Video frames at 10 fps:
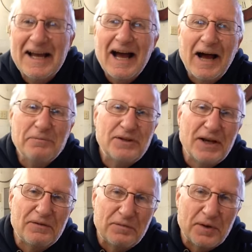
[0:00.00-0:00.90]
I'm
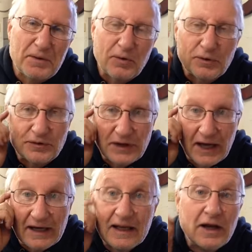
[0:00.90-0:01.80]
Tinny from Mini Bowl
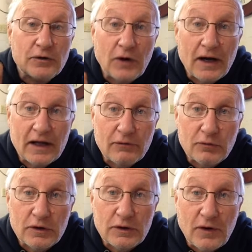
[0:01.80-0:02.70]
Design. Try to have a
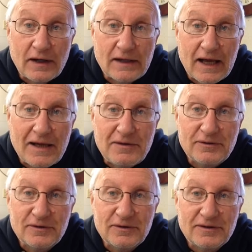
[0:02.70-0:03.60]
really great day
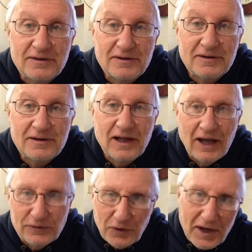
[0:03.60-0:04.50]

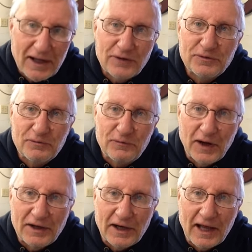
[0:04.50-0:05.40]
and try to have some
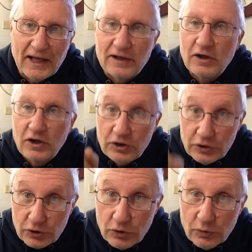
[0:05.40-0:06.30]
fun today.
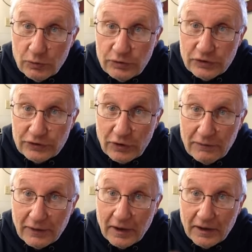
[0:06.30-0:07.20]
You
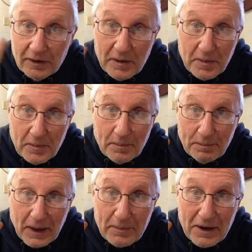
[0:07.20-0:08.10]
deserve it.
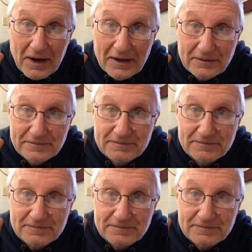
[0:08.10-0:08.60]
Bye-bye.